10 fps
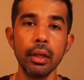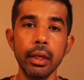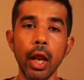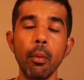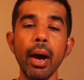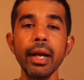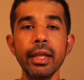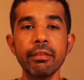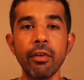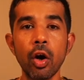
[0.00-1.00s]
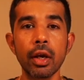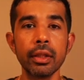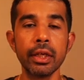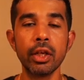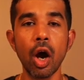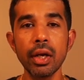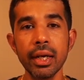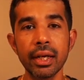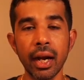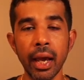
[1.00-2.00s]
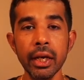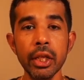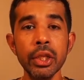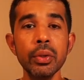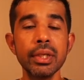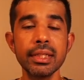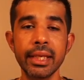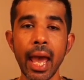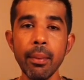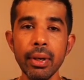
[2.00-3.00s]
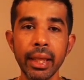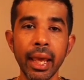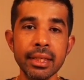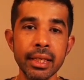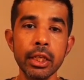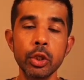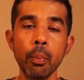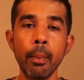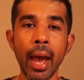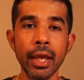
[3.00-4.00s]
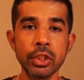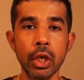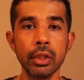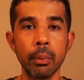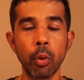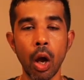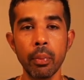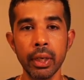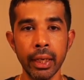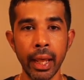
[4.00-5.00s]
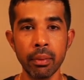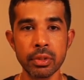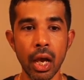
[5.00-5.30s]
Now by default, the .NET client uses camel casing to match the property names.